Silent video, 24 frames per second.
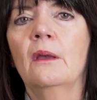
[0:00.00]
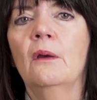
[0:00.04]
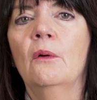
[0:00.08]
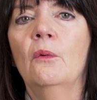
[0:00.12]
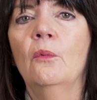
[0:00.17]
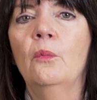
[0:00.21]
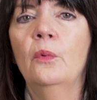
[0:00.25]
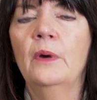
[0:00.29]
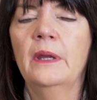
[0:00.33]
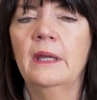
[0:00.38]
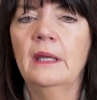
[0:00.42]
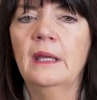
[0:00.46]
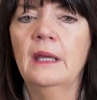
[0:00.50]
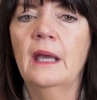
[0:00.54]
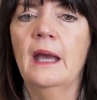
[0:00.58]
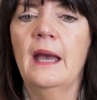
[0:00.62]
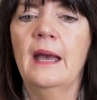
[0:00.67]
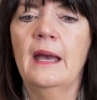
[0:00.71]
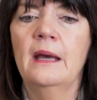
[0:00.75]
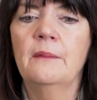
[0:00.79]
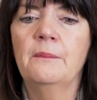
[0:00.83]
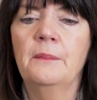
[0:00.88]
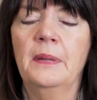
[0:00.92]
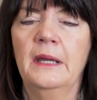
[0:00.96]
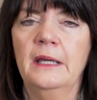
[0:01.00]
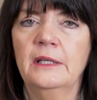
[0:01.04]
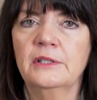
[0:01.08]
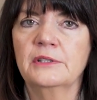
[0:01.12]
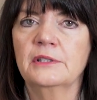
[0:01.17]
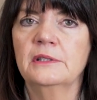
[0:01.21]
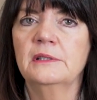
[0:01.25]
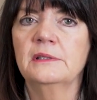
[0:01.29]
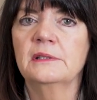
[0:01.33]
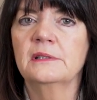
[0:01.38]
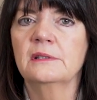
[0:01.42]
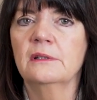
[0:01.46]
we had
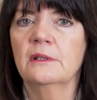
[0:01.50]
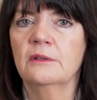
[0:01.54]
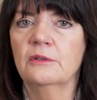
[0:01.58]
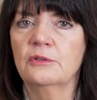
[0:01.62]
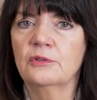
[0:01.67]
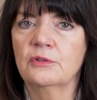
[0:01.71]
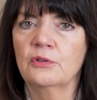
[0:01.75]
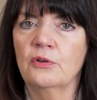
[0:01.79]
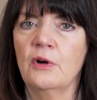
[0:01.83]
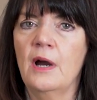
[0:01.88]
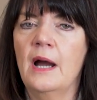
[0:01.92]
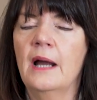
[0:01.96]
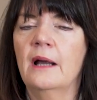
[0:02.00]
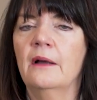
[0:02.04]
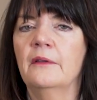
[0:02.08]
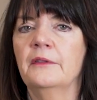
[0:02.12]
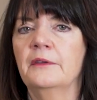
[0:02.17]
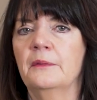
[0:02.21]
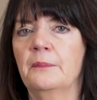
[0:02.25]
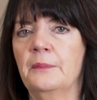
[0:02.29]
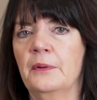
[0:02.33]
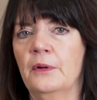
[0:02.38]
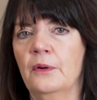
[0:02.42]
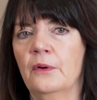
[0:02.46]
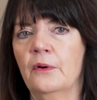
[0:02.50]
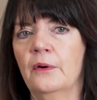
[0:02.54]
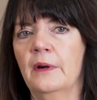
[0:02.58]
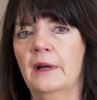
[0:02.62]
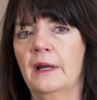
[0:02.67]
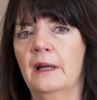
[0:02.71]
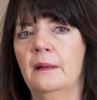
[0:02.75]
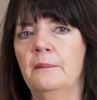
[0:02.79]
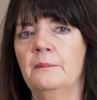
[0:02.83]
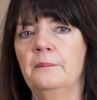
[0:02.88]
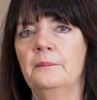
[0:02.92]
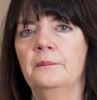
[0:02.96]
patients trial the
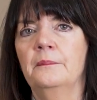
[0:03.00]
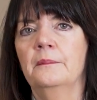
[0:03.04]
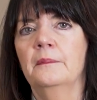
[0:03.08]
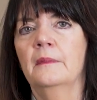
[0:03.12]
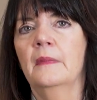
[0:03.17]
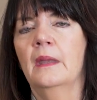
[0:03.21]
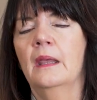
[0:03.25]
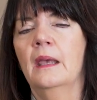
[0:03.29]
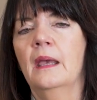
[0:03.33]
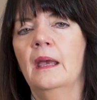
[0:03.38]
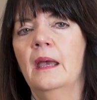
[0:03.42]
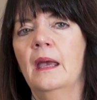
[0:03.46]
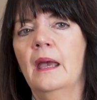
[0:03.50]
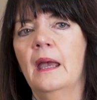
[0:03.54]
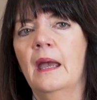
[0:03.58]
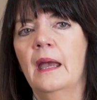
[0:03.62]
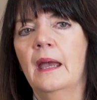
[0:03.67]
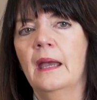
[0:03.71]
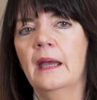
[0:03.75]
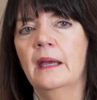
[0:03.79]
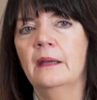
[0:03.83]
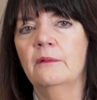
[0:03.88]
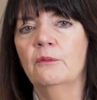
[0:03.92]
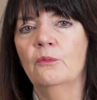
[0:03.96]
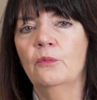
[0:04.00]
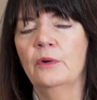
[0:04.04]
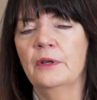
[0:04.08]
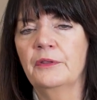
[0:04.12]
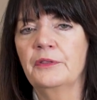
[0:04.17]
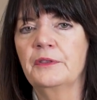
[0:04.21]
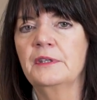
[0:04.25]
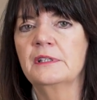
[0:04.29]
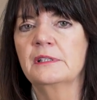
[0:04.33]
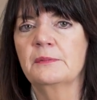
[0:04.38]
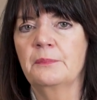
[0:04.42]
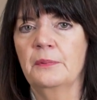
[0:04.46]
program, and
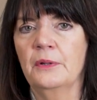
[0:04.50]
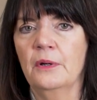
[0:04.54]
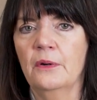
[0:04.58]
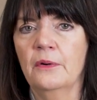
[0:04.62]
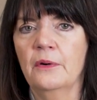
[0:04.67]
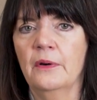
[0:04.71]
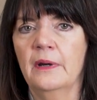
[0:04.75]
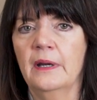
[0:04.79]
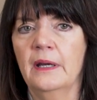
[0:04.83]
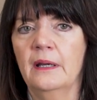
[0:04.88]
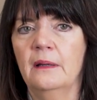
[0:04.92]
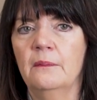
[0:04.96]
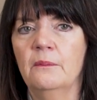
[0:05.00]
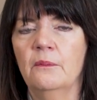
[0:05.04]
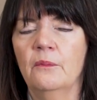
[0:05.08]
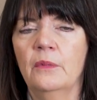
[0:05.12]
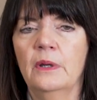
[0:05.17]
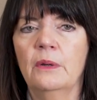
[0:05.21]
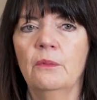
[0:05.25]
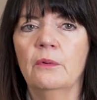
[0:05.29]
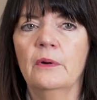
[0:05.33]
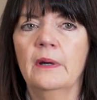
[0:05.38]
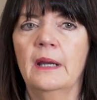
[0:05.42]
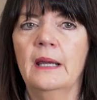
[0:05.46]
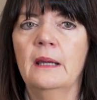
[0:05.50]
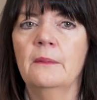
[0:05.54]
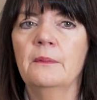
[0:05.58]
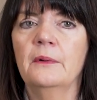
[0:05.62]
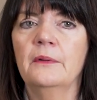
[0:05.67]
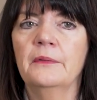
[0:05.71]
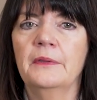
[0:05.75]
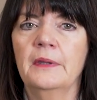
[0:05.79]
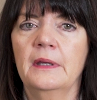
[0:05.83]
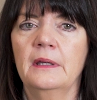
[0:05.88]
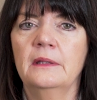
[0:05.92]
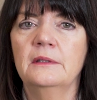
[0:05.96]
with this program, we were
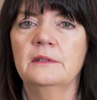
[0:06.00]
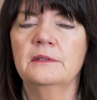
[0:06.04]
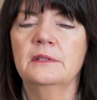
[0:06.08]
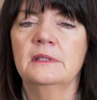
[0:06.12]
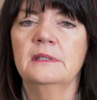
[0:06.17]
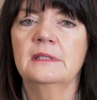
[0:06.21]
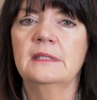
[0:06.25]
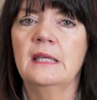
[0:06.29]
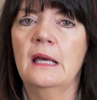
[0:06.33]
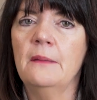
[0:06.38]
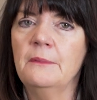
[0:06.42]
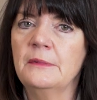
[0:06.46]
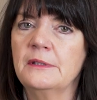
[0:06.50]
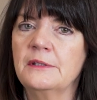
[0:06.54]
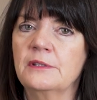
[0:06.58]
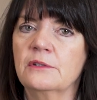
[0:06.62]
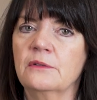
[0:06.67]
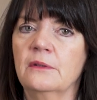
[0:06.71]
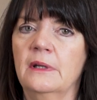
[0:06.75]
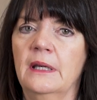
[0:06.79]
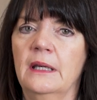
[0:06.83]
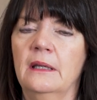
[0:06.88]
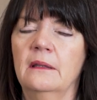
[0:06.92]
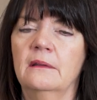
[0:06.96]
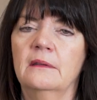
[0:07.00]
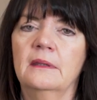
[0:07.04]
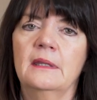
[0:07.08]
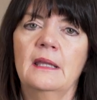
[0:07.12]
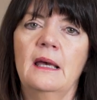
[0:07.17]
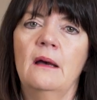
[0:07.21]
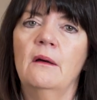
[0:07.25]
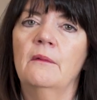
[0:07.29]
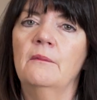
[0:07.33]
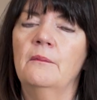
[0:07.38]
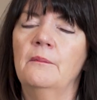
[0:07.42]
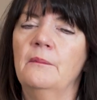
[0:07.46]
able then to demonstrate
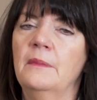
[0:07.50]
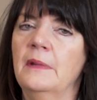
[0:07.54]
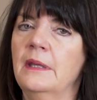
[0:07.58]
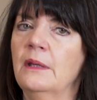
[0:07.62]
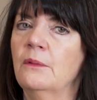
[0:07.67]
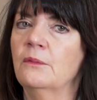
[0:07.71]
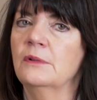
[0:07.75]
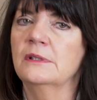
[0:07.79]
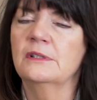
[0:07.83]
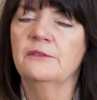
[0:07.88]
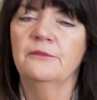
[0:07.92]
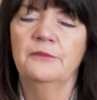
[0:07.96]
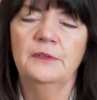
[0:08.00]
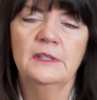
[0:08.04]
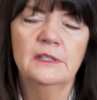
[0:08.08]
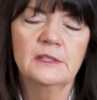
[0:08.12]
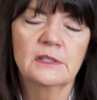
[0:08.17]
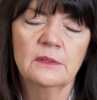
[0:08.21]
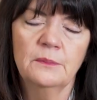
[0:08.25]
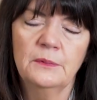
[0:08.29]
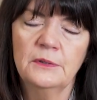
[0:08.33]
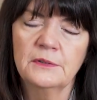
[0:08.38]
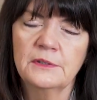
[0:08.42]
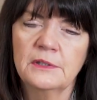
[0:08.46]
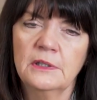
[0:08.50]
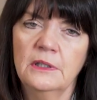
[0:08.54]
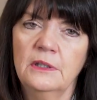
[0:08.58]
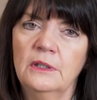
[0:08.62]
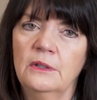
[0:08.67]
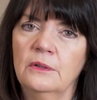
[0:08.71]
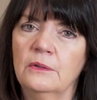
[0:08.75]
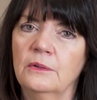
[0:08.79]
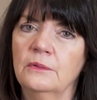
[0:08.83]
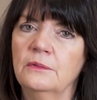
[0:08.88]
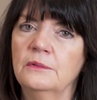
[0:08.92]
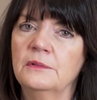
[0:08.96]
that it was feasible to
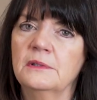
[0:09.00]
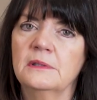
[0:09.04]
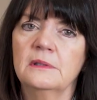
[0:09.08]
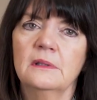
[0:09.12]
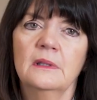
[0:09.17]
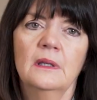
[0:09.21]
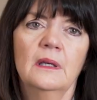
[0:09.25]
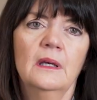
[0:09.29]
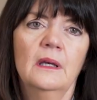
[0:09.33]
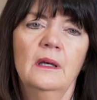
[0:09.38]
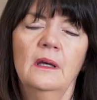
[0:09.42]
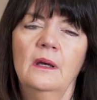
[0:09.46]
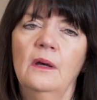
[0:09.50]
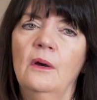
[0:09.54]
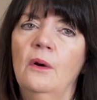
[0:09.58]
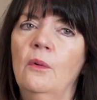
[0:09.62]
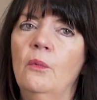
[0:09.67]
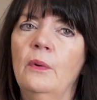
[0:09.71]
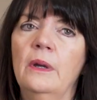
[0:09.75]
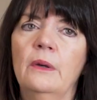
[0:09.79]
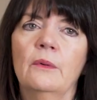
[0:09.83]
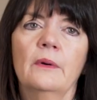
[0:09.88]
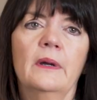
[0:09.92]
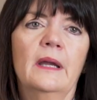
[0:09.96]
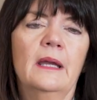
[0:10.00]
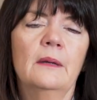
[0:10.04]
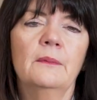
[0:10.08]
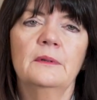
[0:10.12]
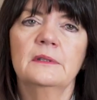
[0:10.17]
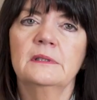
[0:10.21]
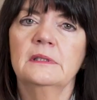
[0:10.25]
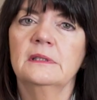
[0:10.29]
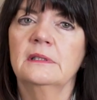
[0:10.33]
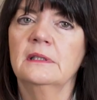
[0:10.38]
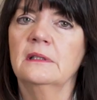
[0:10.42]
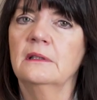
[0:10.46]
use. We were able
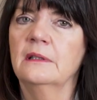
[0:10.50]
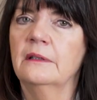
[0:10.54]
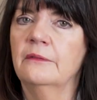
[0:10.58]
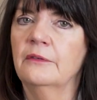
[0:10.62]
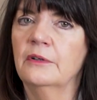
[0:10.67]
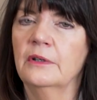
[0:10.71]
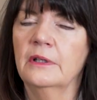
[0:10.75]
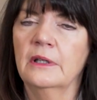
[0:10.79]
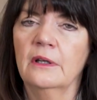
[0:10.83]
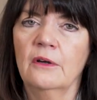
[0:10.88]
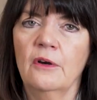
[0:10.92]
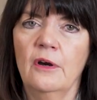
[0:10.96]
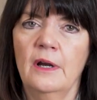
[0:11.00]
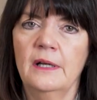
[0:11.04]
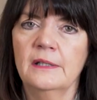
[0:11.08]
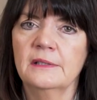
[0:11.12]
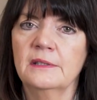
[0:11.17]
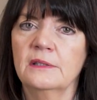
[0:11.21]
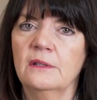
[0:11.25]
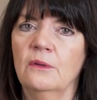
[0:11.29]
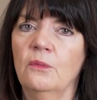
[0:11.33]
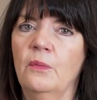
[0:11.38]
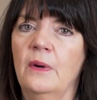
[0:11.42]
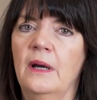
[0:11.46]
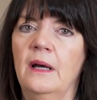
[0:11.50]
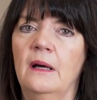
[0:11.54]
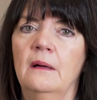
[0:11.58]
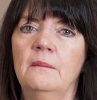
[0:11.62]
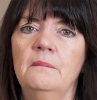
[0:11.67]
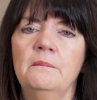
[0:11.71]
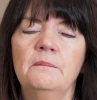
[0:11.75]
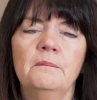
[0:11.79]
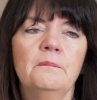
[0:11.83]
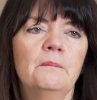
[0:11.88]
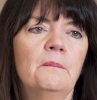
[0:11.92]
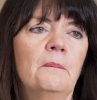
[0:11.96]
to deliver it across the
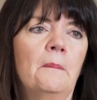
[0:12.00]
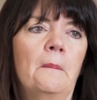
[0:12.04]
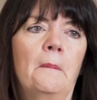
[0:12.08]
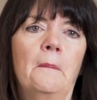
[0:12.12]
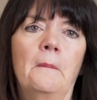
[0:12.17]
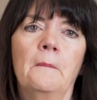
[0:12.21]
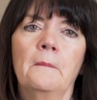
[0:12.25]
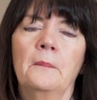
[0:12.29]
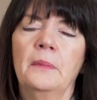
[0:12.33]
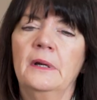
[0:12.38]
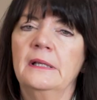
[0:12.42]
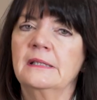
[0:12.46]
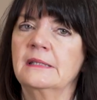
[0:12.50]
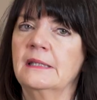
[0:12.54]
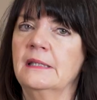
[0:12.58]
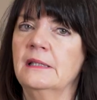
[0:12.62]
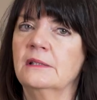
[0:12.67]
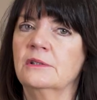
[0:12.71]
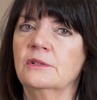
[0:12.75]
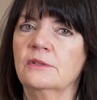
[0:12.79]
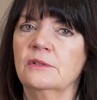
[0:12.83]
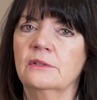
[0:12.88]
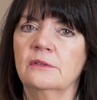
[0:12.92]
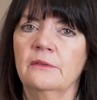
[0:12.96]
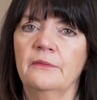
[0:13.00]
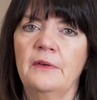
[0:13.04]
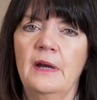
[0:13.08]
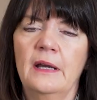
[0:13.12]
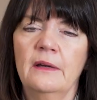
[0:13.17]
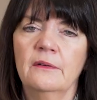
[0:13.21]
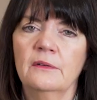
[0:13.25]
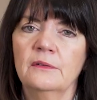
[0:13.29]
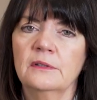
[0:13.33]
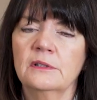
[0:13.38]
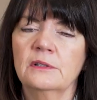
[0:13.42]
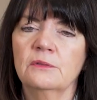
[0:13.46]
web. Breast cancer
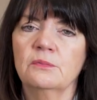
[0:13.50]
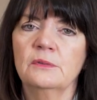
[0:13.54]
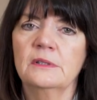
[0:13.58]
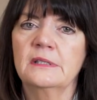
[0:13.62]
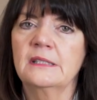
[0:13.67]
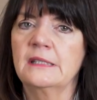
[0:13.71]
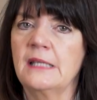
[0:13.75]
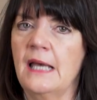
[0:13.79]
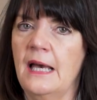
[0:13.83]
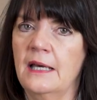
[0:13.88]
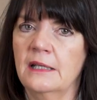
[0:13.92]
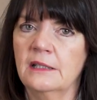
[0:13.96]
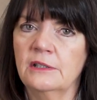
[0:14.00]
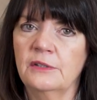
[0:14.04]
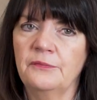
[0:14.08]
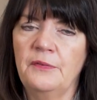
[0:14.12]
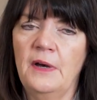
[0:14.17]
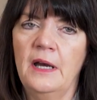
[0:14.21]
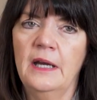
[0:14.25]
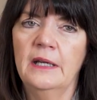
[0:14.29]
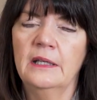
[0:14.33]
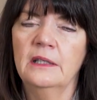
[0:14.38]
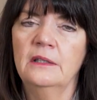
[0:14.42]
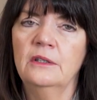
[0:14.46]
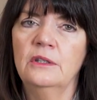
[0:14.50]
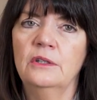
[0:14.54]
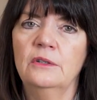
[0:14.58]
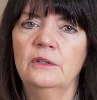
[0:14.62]
survivors were satisfied in